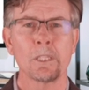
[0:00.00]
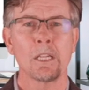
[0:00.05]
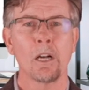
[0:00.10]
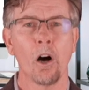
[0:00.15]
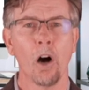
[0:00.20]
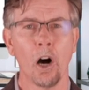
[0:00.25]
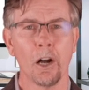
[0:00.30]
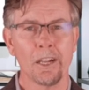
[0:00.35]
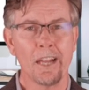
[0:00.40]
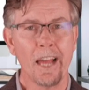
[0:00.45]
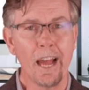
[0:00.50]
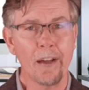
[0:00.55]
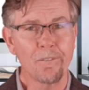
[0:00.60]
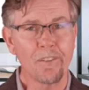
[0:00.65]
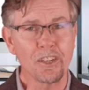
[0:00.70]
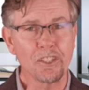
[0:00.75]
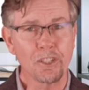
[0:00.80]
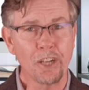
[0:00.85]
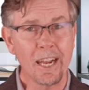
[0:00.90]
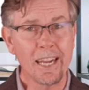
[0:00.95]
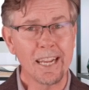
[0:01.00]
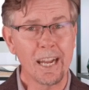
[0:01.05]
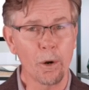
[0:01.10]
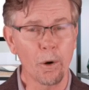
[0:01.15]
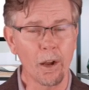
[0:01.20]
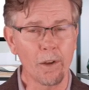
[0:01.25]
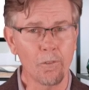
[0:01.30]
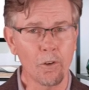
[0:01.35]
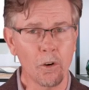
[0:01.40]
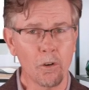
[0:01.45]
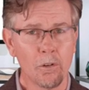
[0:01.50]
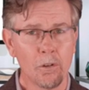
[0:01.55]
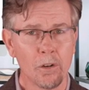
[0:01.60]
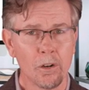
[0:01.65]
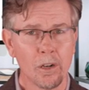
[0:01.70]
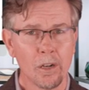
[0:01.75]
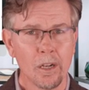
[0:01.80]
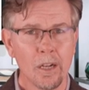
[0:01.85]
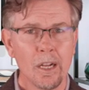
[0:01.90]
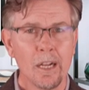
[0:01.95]
On FHA, however,
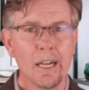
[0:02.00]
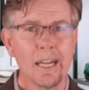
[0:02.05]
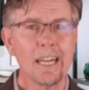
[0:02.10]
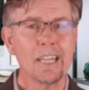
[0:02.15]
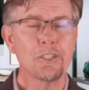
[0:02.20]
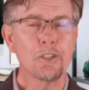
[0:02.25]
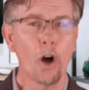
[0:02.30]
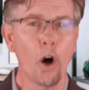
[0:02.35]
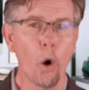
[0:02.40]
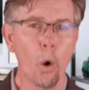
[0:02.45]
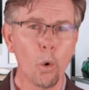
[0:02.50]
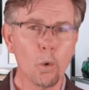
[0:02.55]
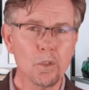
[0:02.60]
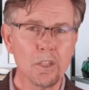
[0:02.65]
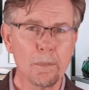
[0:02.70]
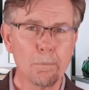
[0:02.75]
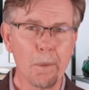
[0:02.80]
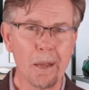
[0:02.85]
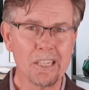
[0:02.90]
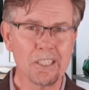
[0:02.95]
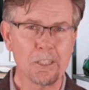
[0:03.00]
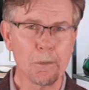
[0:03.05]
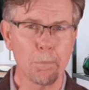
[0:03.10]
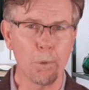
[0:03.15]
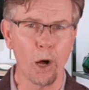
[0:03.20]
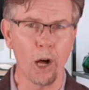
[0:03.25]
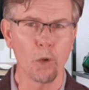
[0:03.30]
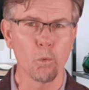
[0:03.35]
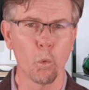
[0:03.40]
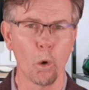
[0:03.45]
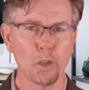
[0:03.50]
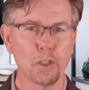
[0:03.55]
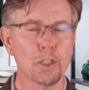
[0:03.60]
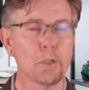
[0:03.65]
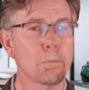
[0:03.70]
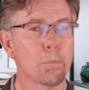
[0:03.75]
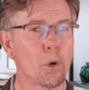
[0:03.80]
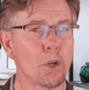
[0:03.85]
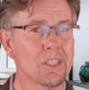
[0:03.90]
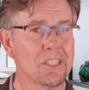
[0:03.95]
it's only based upon what you
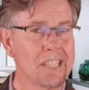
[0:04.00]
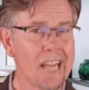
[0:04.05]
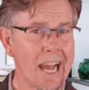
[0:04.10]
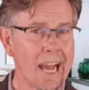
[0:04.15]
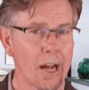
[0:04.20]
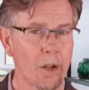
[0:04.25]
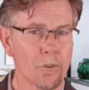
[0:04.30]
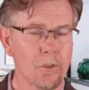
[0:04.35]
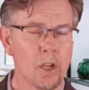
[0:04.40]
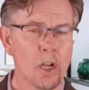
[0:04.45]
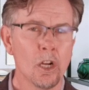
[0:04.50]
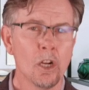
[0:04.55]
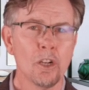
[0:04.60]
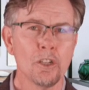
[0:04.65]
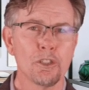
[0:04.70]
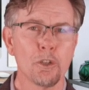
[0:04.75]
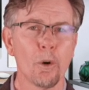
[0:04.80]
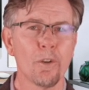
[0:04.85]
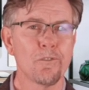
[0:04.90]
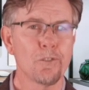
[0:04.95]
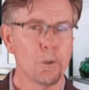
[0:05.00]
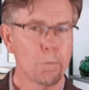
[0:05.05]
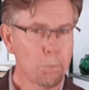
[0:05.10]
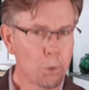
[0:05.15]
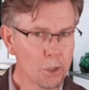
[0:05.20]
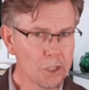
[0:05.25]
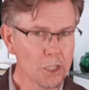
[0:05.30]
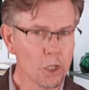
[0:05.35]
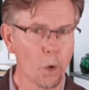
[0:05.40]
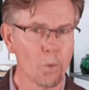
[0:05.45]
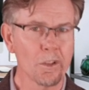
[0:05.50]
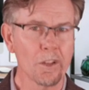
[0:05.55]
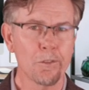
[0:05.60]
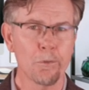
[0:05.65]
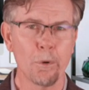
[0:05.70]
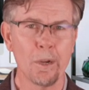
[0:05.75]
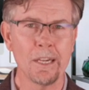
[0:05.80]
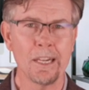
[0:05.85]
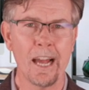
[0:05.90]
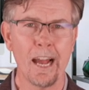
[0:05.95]
put down. So if you're putting only
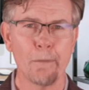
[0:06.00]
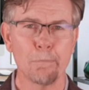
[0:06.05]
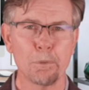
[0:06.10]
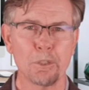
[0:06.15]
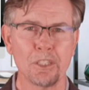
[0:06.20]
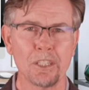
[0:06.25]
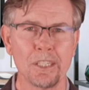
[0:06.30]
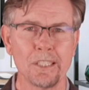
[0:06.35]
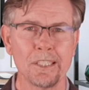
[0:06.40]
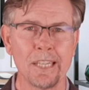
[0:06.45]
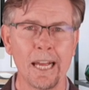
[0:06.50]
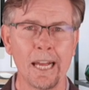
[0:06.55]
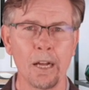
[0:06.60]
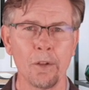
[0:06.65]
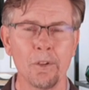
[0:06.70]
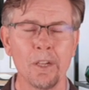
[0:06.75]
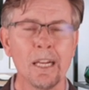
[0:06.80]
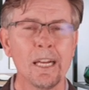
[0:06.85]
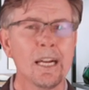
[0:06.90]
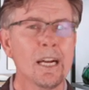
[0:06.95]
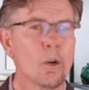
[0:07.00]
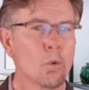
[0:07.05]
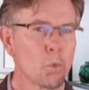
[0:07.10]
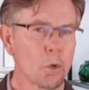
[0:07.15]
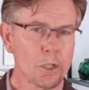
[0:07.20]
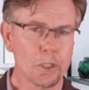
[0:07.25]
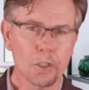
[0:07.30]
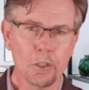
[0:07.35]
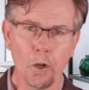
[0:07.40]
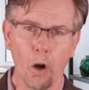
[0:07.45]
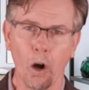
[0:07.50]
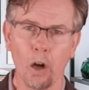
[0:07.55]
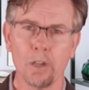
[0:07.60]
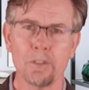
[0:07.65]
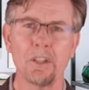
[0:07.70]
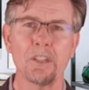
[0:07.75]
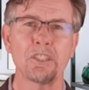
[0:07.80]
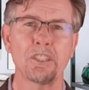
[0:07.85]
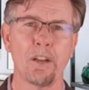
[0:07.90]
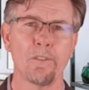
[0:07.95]
3.5% down,
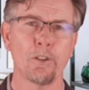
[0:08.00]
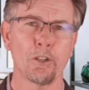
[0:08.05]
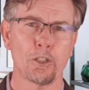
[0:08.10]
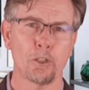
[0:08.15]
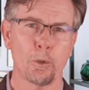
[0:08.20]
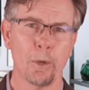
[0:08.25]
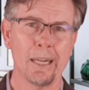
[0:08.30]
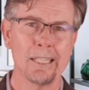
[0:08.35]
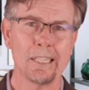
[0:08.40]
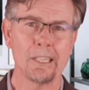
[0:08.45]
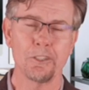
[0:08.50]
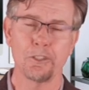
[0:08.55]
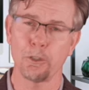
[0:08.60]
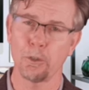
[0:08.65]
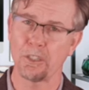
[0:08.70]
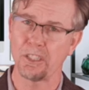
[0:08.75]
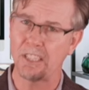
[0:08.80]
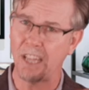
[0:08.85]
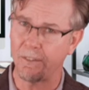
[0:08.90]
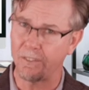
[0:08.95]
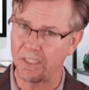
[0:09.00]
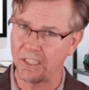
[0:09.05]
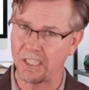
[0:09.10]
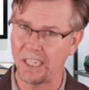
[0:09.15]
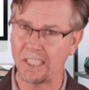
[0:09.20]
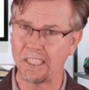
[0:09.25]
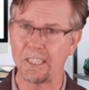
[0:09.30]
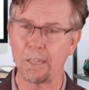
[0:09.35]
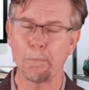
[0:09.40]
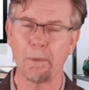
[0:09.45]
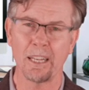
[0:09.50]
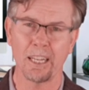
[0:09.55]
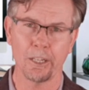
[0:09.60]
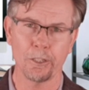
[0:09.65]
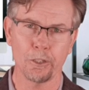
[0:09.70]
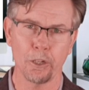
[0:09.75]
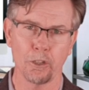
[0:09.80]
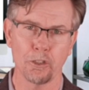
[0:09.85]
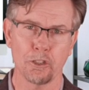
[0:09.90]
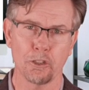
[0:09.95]
regardless of your credit, so 760 being a
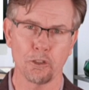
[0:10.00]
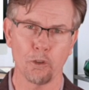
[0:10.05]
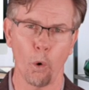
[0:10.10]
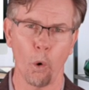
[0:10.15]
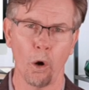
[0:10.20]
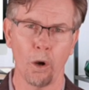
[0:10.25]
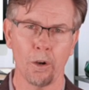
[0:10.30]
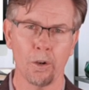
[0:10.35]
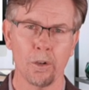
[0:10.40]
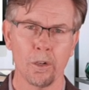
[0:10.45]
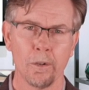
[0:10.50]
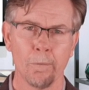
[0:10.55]
good score,